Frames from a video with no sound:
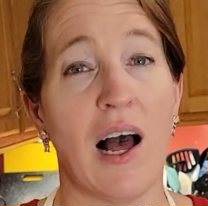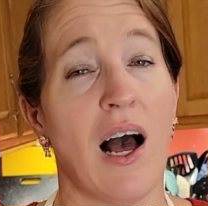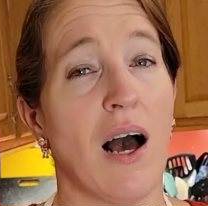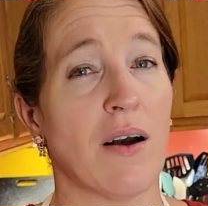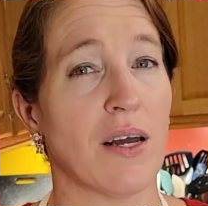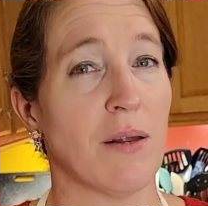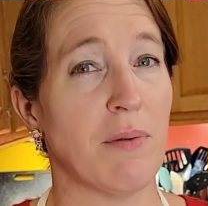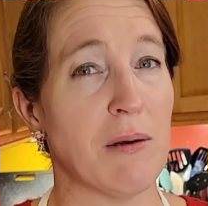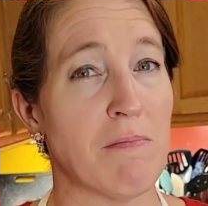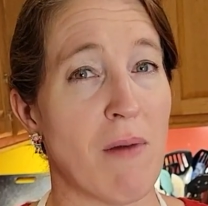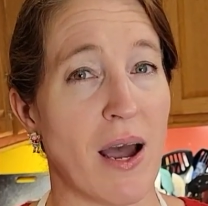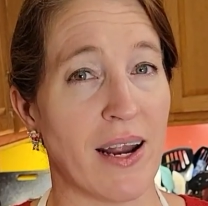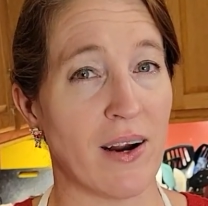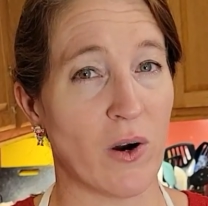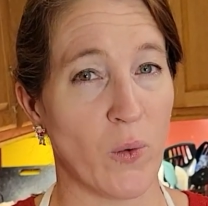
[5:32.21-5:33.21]
I'm going to be
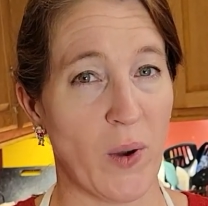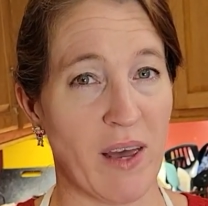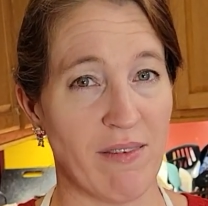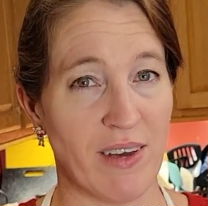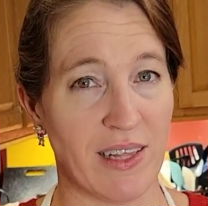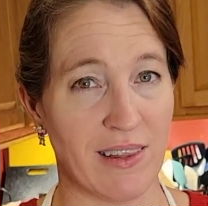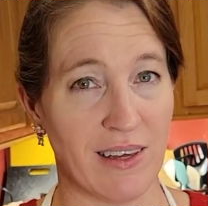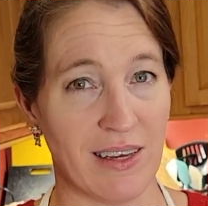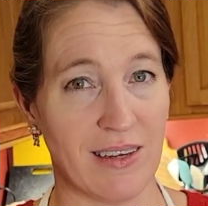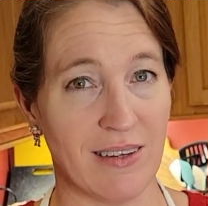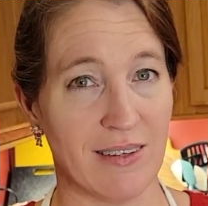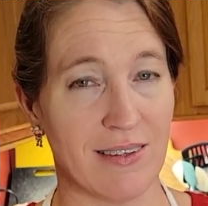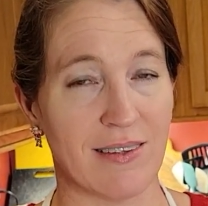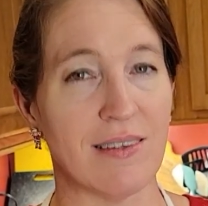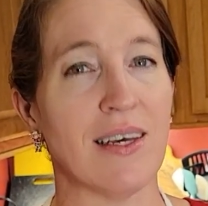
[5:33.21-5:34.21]
microwaving
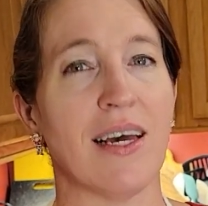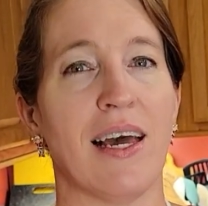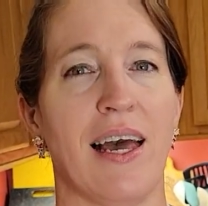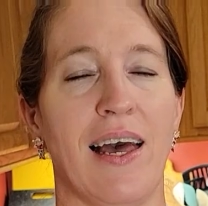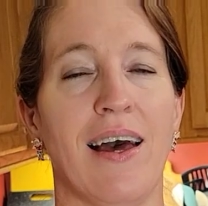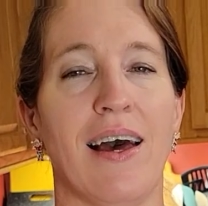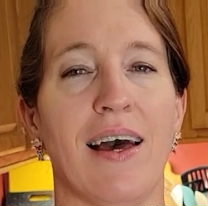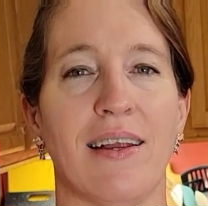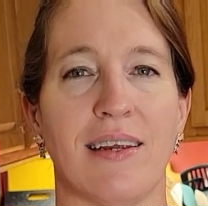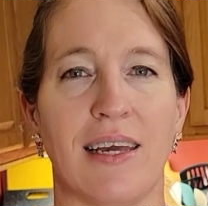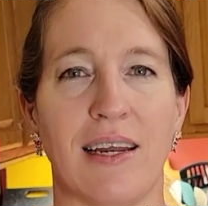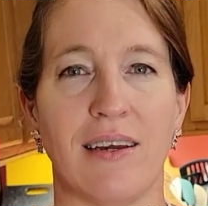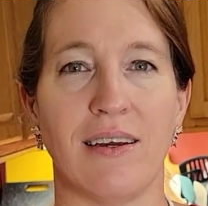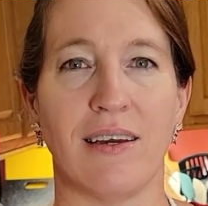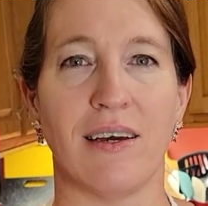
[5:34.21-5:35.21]
this and
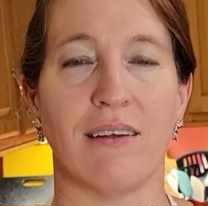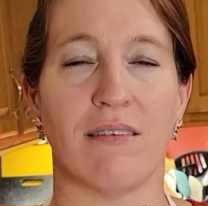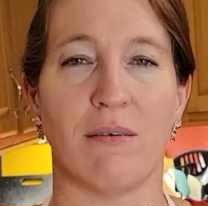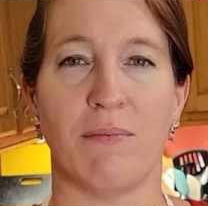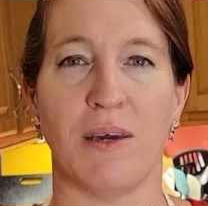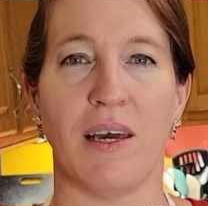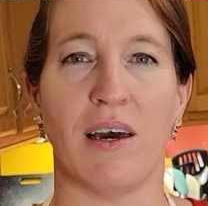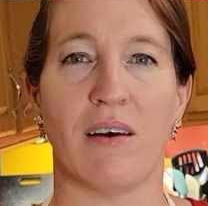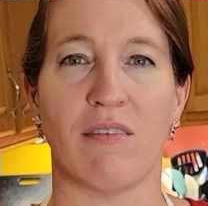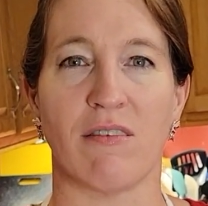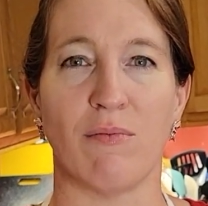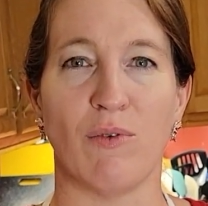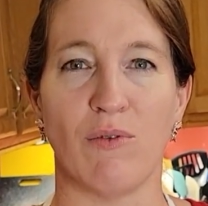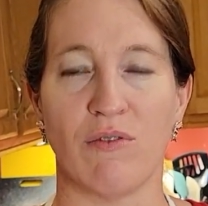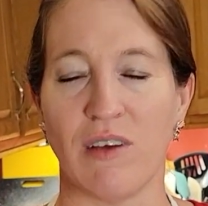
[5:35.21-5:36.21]
getting it to be a
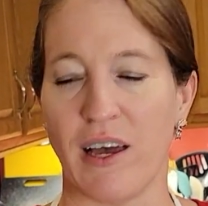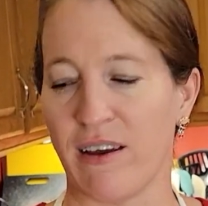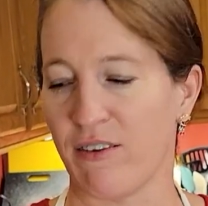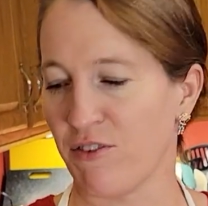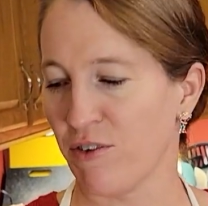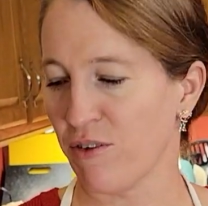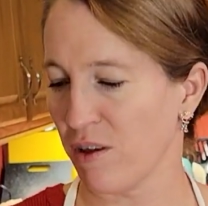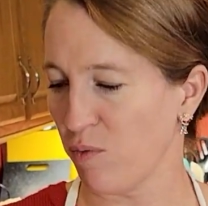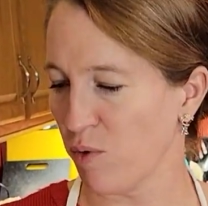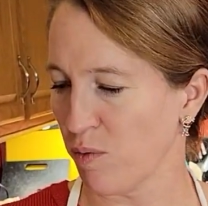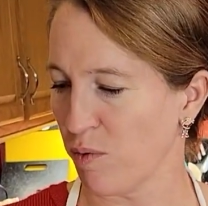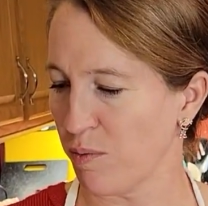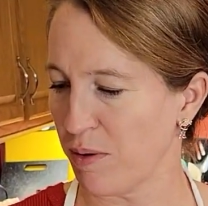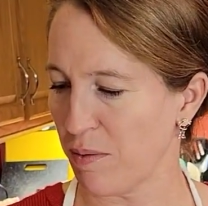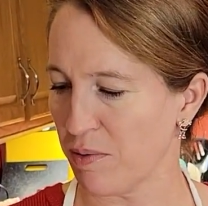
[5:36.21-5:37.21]
smooth texture that we
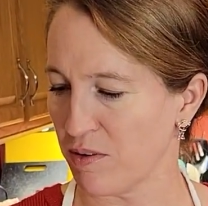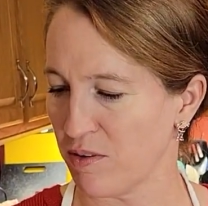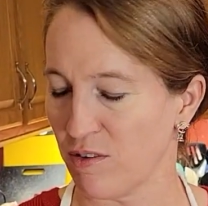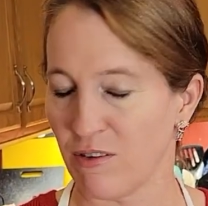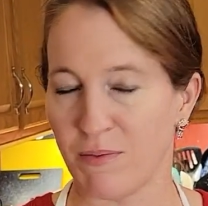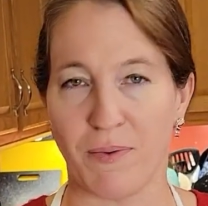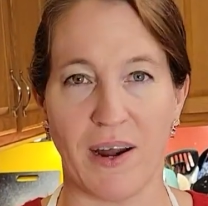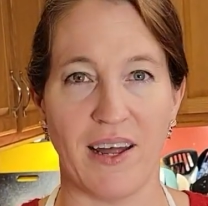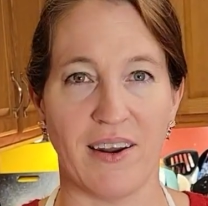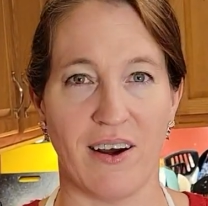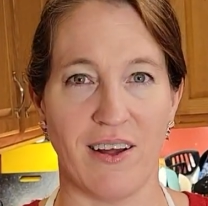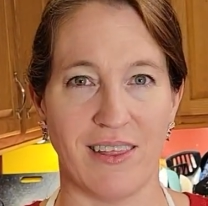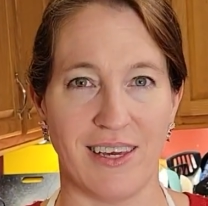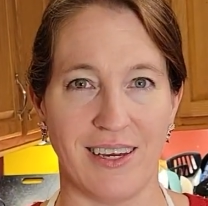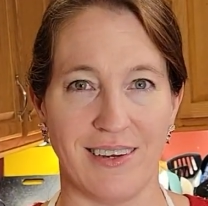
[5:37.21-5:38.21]
will be able to spread
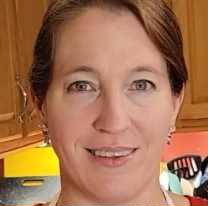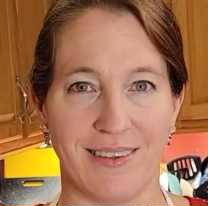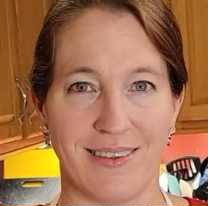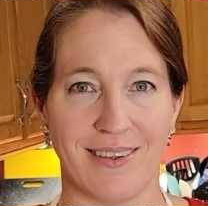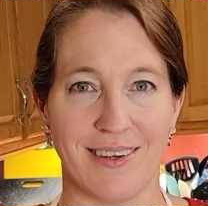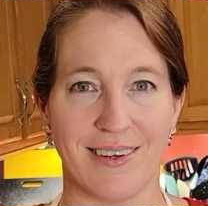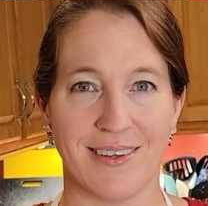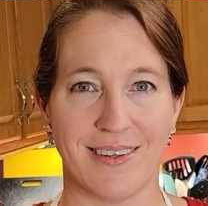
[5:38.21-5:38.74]
on these.